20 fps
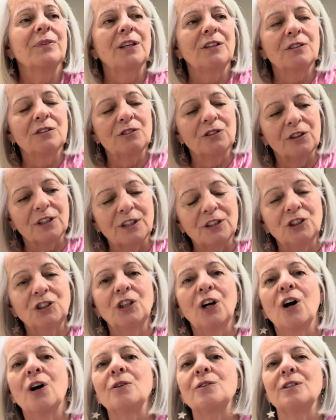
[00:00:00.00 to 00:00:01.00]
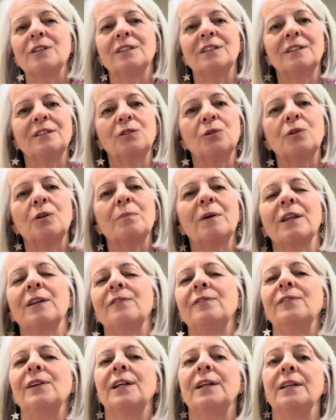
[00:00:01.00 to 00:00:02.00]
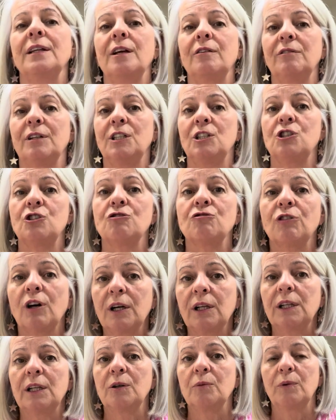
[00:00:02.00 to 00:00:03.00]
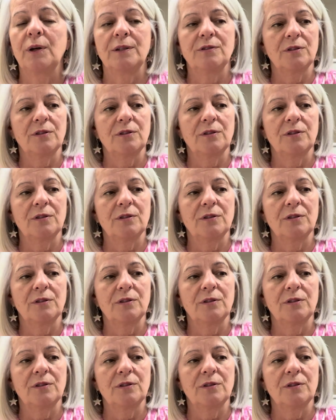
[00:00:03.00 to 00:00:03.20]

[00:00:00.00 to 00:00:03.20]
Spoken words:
the child to talk about the feeling they're really struggling with.